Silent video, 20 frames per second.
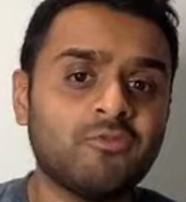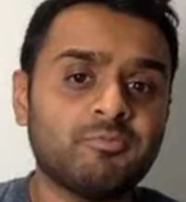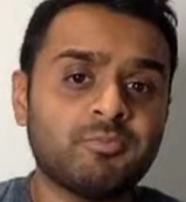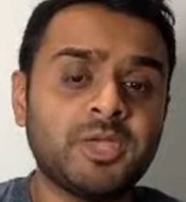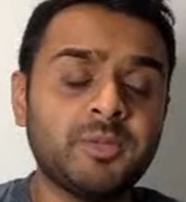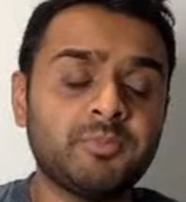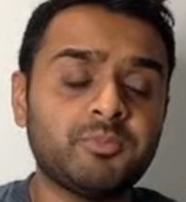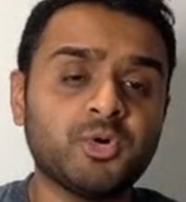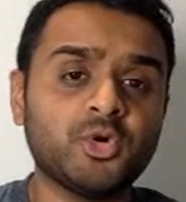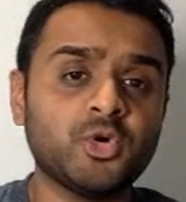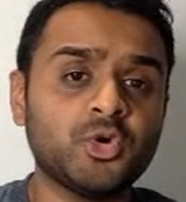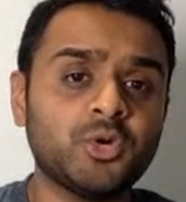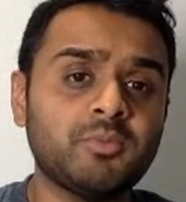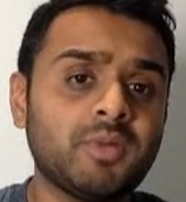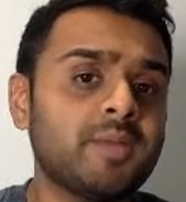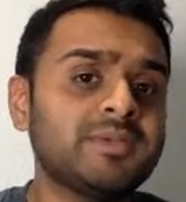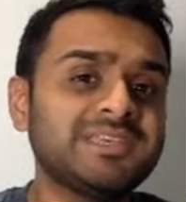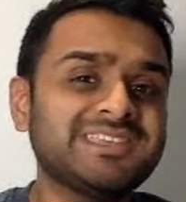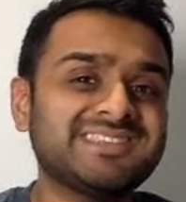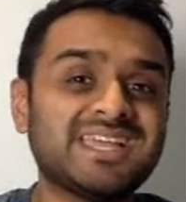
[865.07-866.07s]
people who may
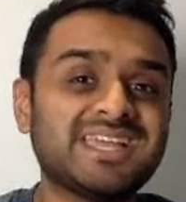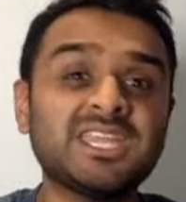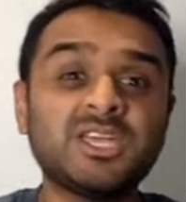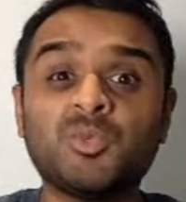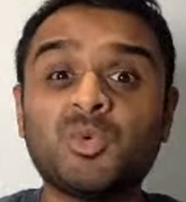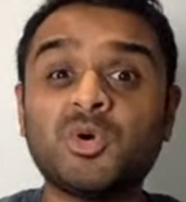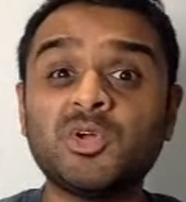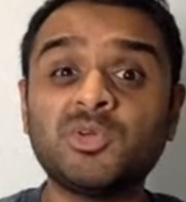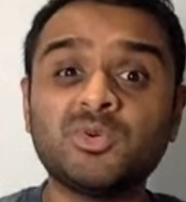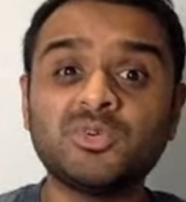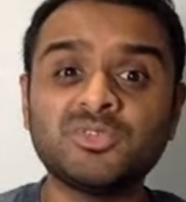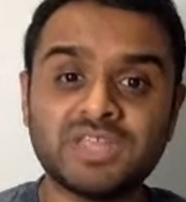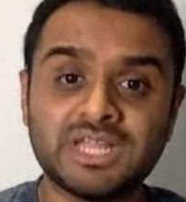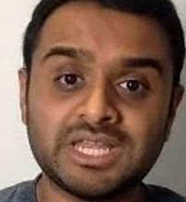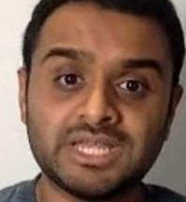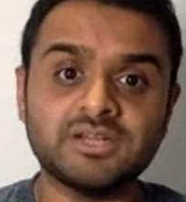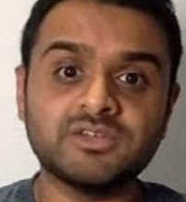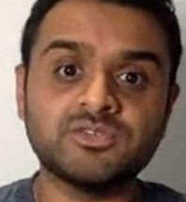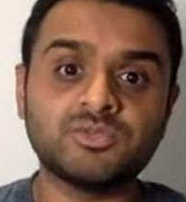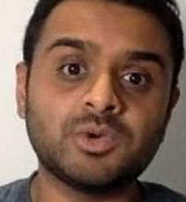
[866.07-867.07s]
be selling what you're
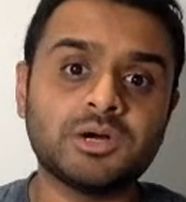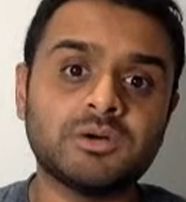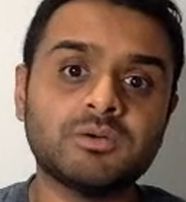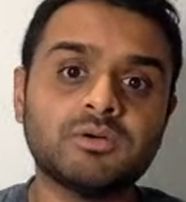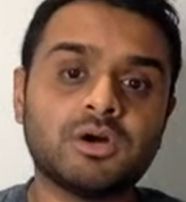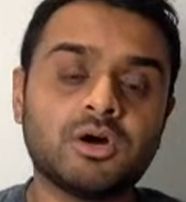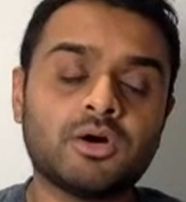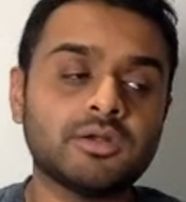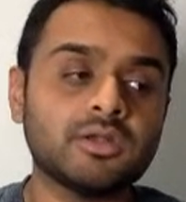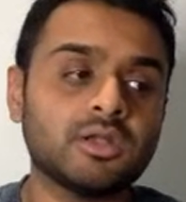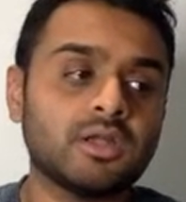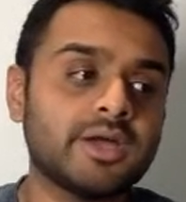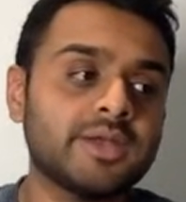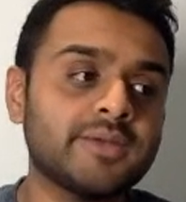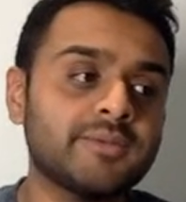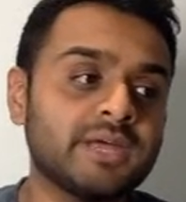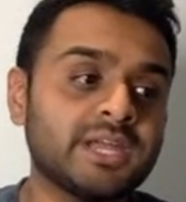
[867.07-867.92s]
selling as well online,